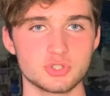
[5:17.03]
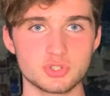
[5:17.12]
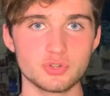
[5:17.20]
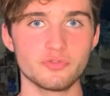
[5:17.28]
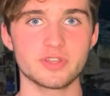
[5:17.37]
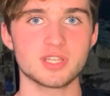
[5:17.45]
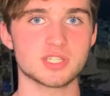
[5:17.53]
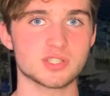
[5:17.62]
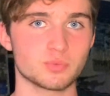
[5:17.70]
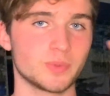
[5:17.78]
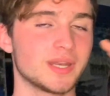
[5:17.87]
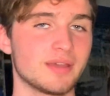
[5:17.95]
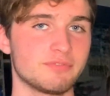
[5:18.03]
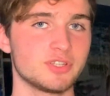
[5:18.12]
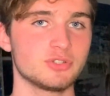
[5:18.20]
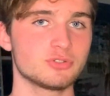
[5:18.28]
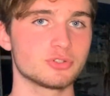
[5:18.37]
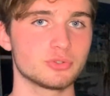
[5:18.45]
do this whenever you
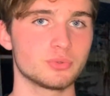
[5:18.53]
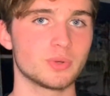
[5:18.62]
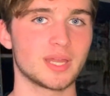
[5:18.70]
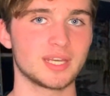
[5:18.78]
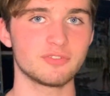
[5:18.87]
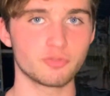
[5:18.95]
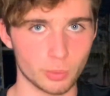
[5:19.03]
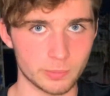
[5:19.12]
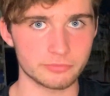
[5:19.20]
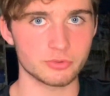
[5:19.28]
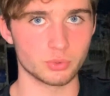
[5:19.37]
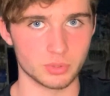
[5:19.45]
do any form of good